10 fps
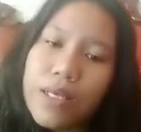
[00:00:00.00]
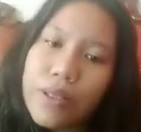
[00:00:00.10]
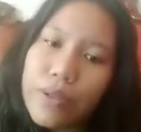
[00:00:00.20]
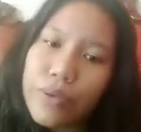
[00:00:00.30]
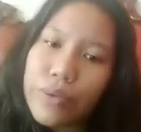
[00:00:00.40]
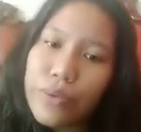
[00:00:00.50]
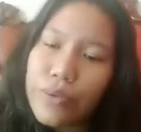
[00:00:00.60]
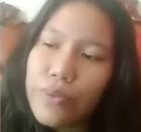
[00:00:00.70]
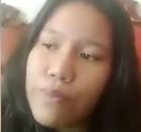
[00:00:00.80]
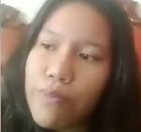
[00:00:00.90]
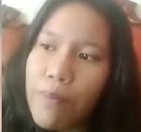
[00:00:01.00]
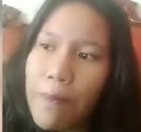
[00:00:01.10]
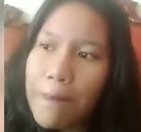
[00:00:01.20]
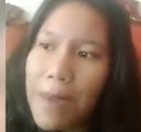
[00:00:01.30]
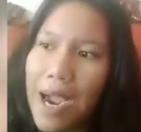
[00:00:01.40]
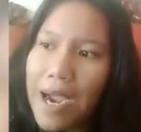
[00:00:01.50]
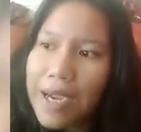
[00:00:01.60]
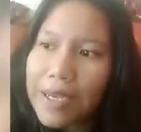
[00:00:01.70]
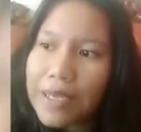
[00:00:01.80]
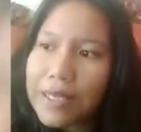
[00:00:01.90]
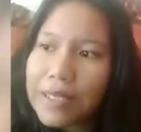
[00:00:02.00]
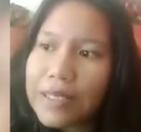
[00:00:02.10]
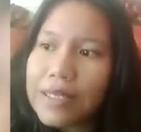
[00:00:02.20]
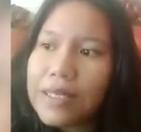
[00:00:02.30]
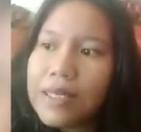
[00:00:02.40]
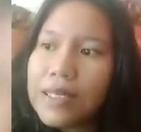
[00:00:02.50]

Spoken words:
to mind.